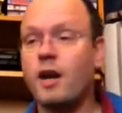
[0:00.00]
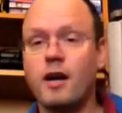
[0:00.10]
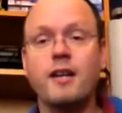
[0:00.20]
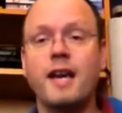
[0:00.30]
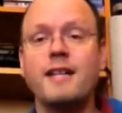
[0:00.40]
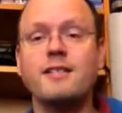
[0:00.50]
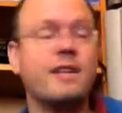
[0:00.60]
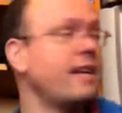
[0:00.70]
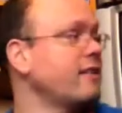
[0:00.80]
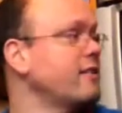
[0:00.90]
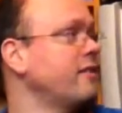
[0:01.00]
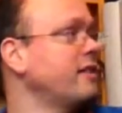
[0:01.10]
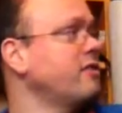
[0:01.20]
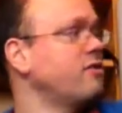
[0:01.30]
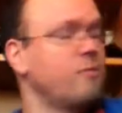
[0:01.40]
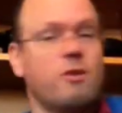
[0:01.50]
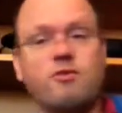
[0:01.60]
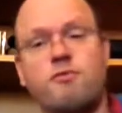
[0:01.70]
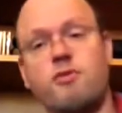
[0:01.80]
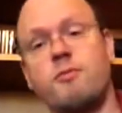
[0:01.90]
Arcade sticks, this is the
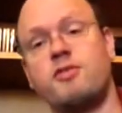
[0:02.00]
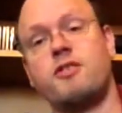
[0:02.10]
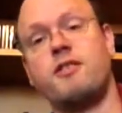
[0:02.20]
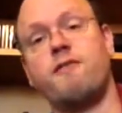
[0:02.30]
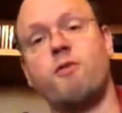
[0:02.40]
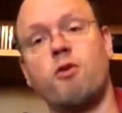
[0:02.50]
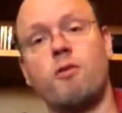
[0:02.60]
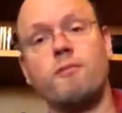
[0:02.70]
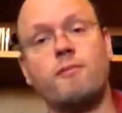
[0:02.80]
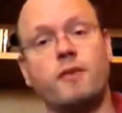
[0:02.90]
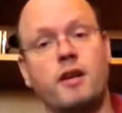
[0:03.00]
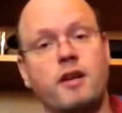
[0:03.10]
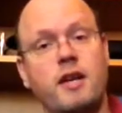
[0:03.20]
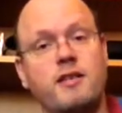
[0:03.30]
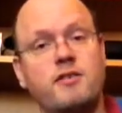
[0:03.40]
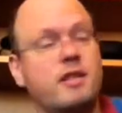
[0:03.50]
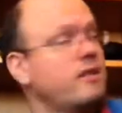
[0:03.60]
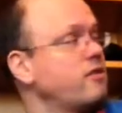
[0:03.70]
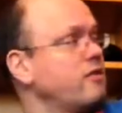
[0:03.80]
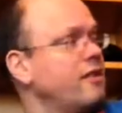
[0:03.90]
most rudimentary form. Arcade
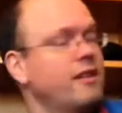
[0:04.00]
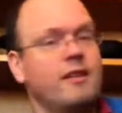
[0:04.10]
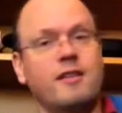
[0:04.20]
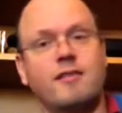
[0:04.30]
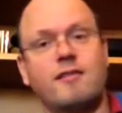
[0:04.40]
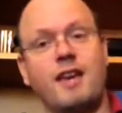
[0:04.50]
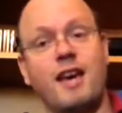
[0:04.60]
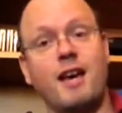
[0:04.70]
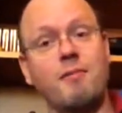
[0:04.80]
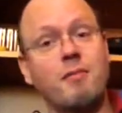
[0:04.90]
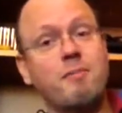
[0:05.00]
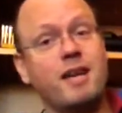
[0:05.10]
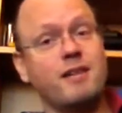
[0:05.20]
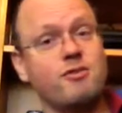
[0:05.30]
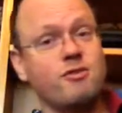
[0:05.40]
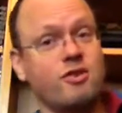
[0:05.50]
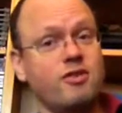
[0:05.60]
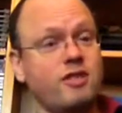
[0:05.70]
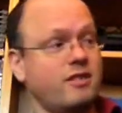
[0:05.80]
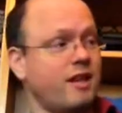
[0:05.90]
sticks, yeah, I'm big into
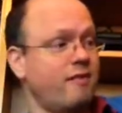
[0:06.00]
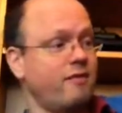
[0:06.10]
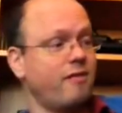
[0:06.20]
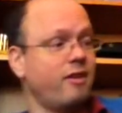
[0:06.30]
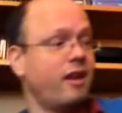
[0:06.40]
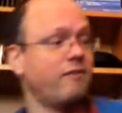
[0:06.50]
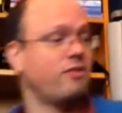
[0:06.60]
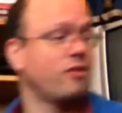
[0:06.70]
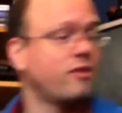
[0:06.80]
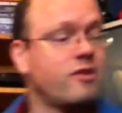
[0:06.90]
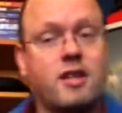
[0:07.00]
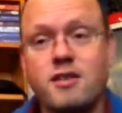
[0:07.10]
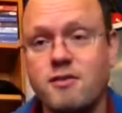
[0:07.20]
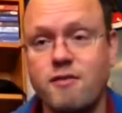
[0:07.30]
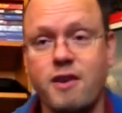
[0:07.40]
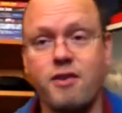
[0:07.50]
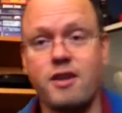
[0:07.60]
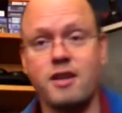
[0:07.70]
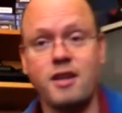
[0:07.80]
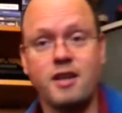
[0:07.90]
joysticks. I have a lot of joysticks, I
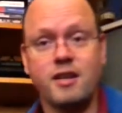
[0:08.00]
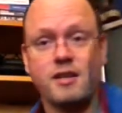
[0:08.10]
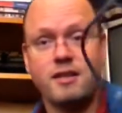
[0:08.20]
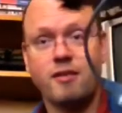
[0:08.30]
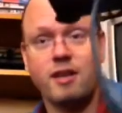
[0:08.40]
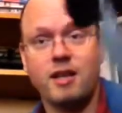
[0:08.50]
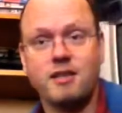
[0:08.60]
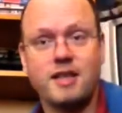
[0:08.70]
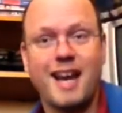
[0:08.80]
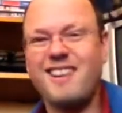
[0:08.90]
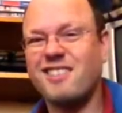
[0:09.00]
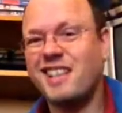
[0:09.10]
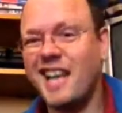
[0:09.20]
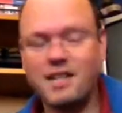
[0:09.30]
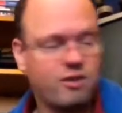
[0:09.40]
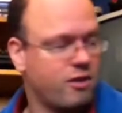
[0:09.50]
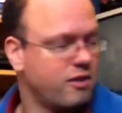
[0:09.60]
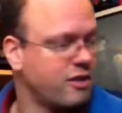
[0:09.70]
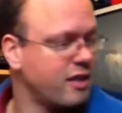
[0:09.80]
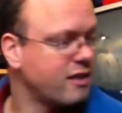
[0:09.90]
kind of collect
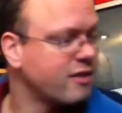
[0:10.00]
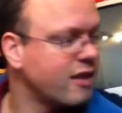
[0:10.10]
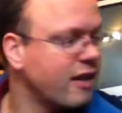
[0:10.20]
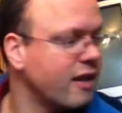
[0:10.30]
joysticks.